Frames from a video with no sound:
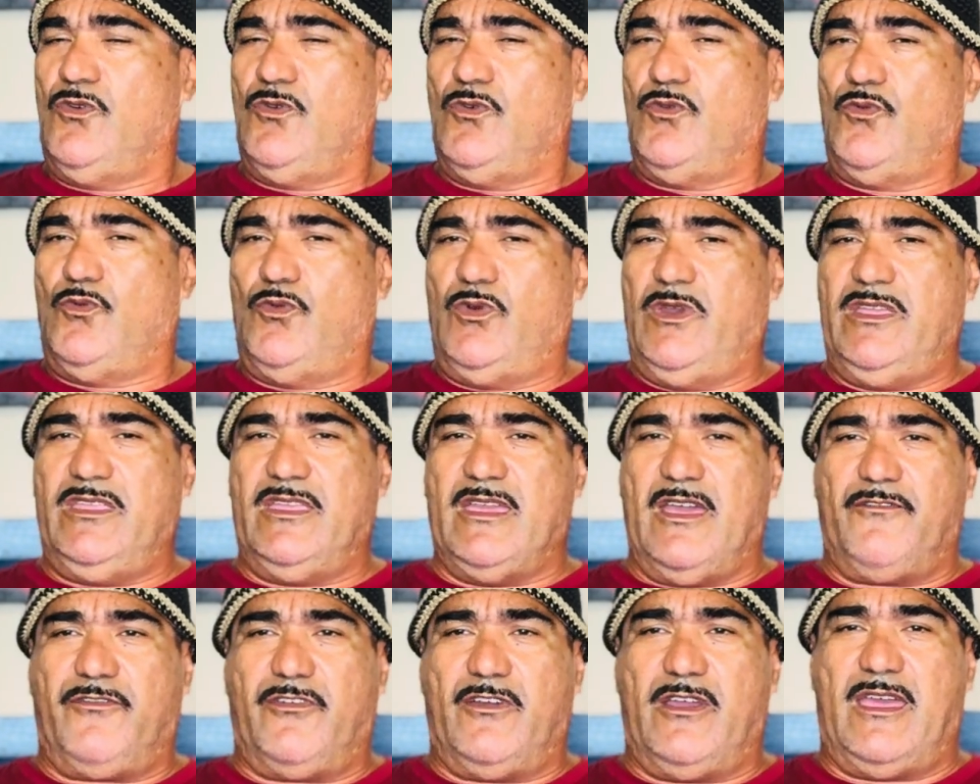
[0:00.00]
we
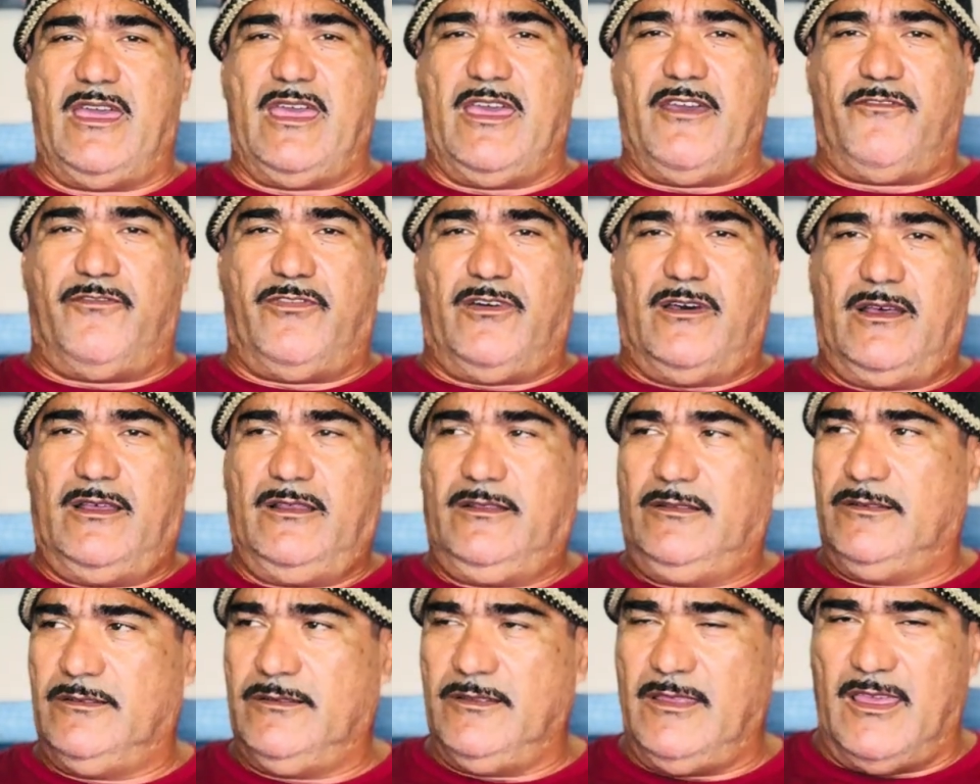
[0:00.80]
never
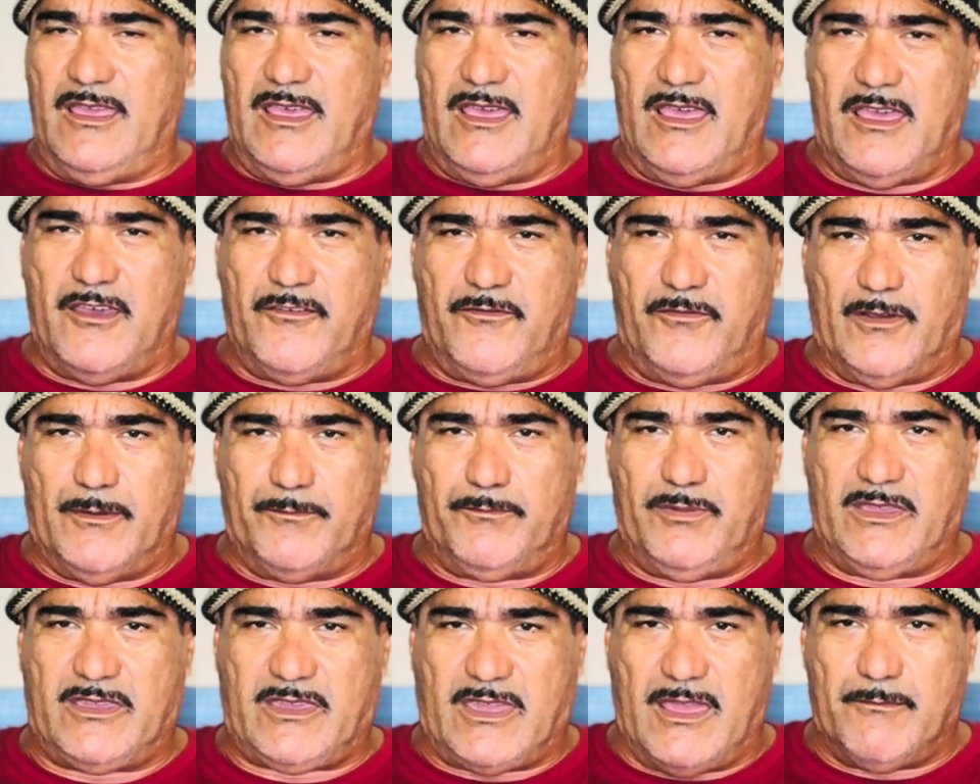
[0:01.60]
ever
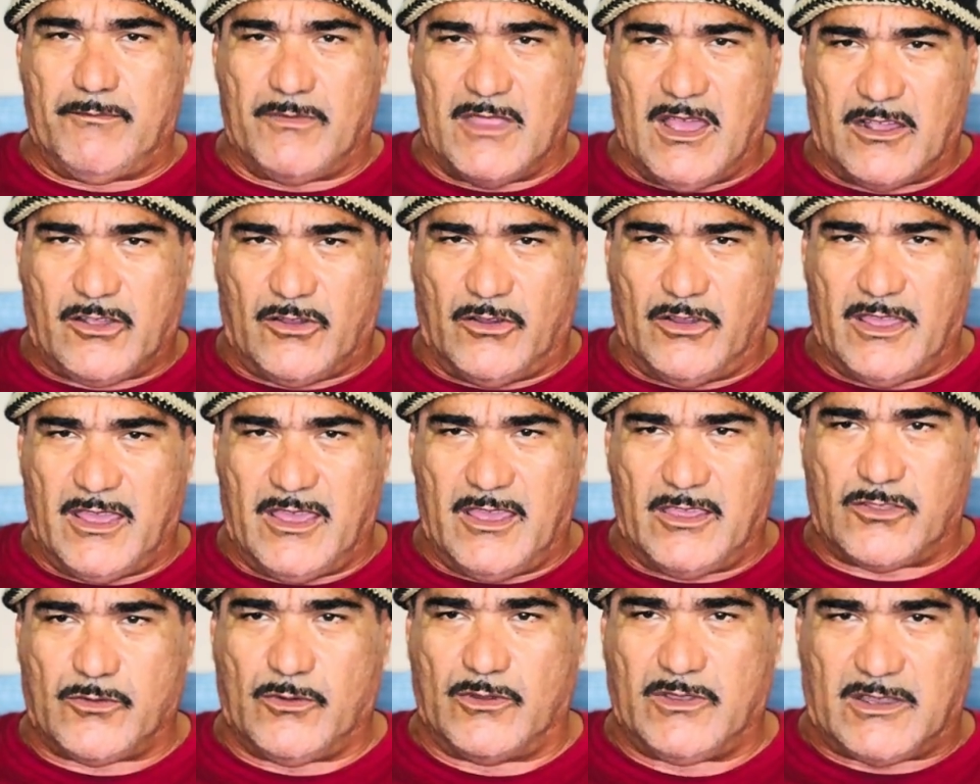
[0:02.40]
became
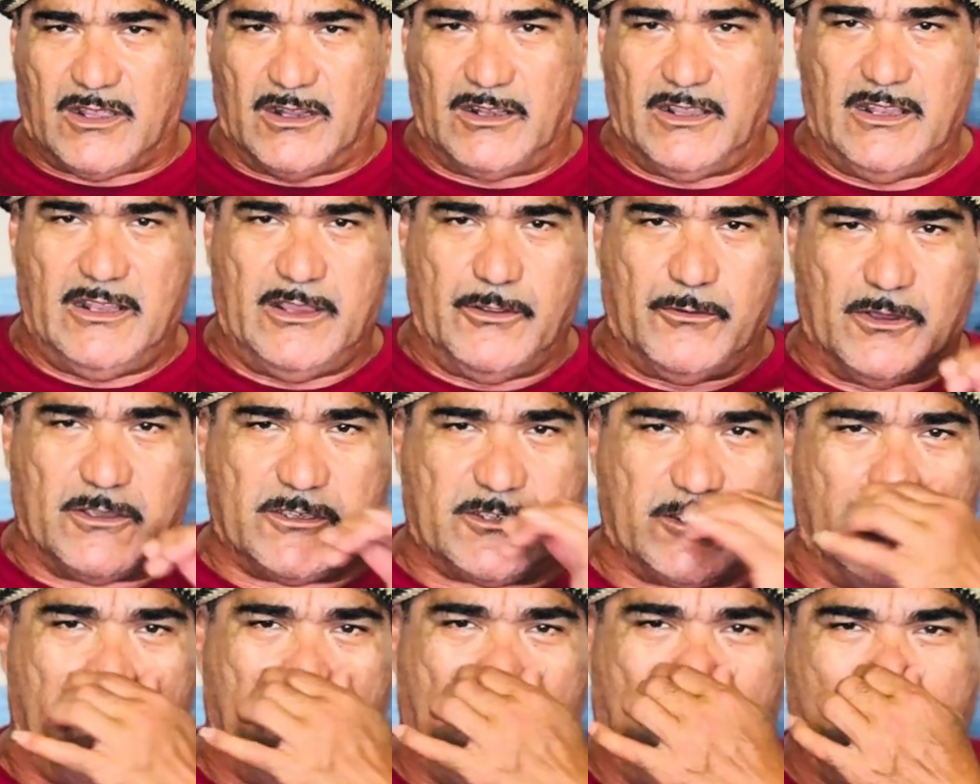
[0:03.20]
knuckleheads when Kalili was
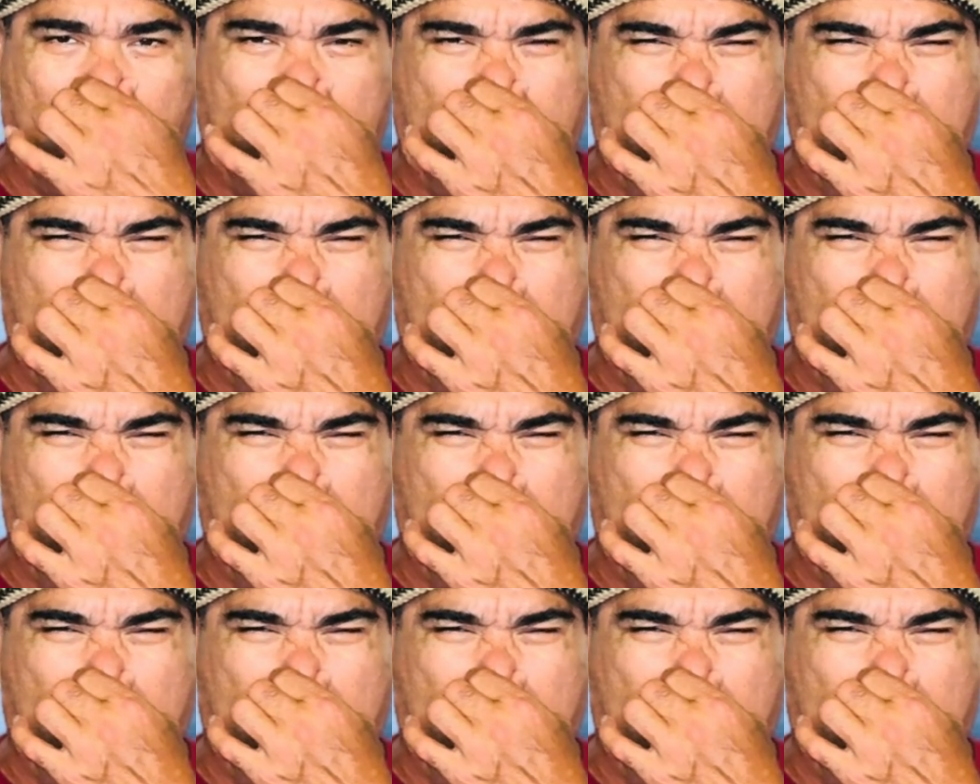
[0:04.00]
around.